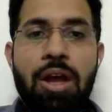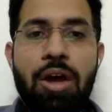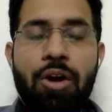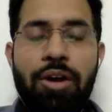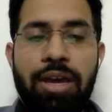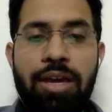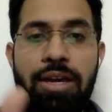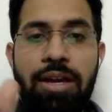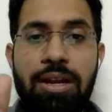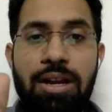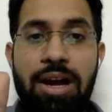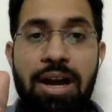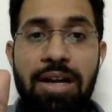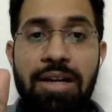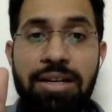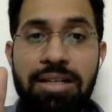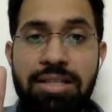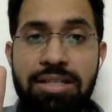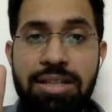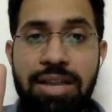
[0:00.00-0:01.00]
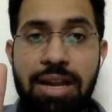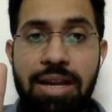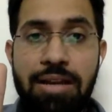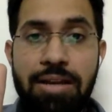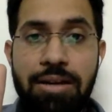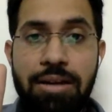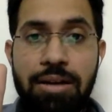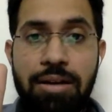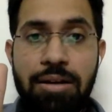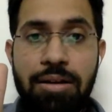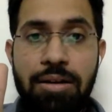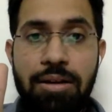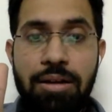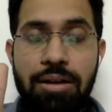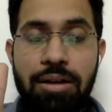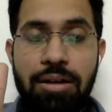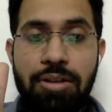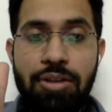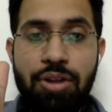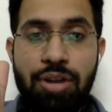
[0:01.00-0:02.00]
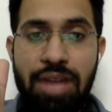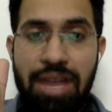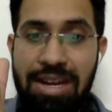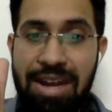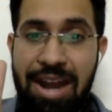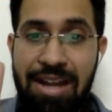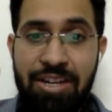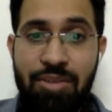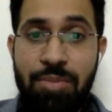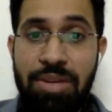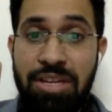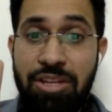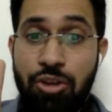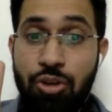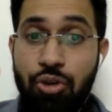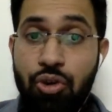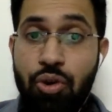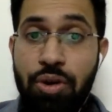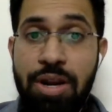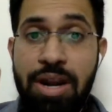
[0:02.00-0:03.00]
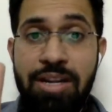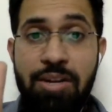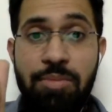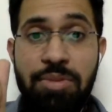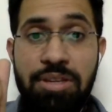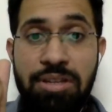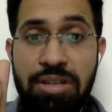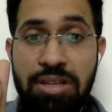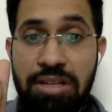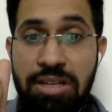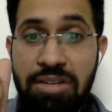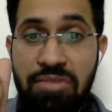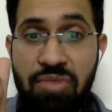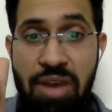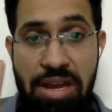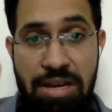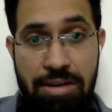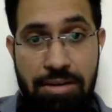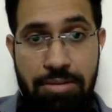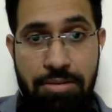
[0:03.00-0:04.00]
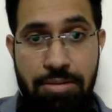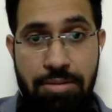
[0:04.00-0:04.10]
Okay, understand your anatomy, neuroanatomy really well.